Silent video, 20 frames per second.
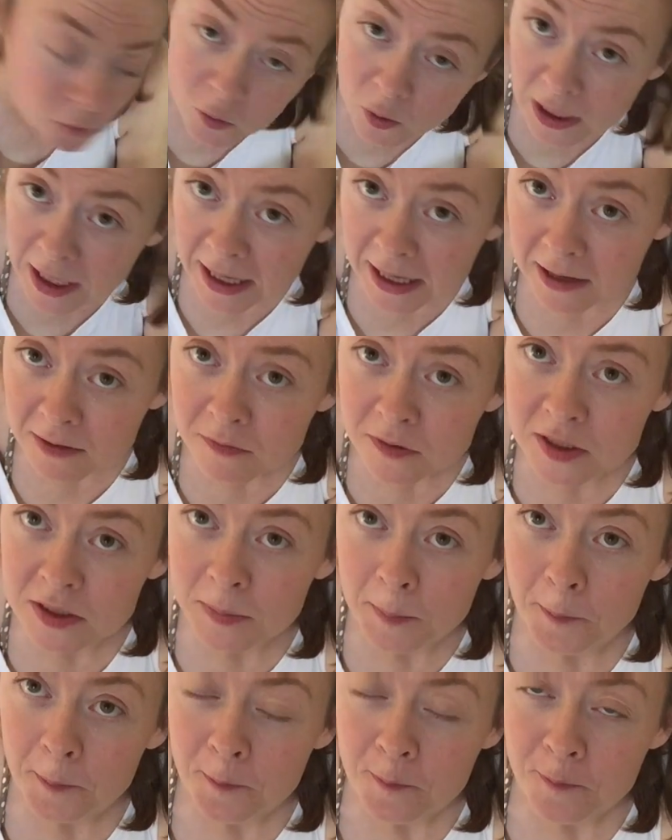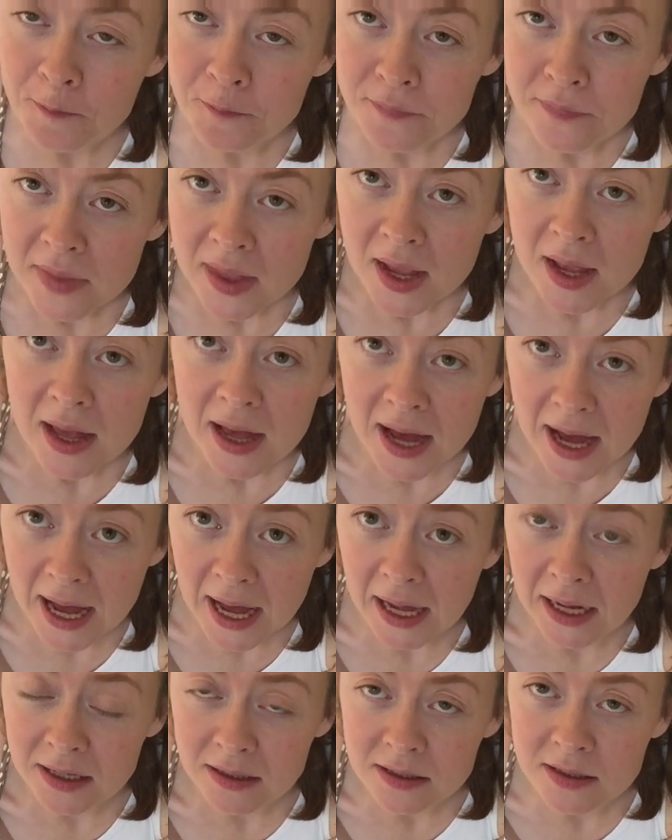more leaves
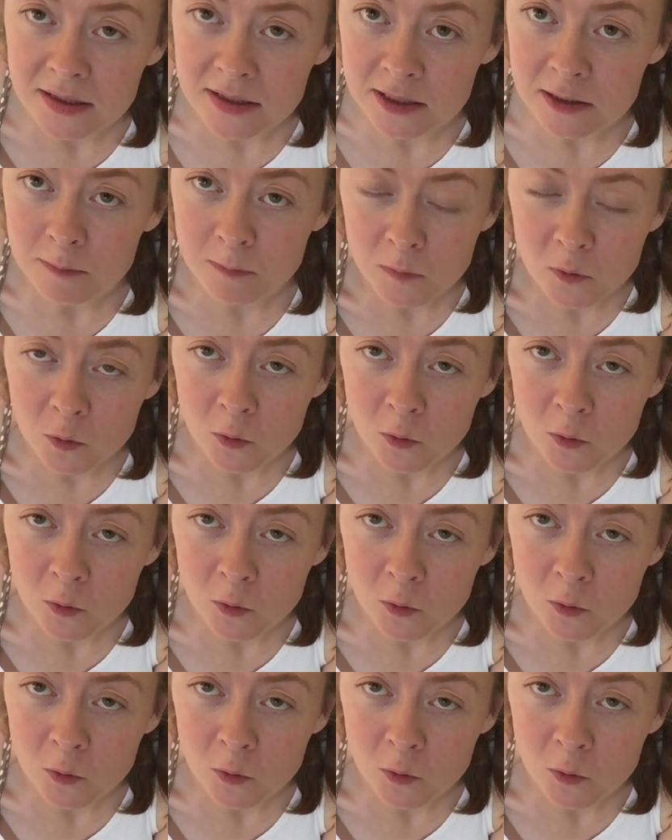and some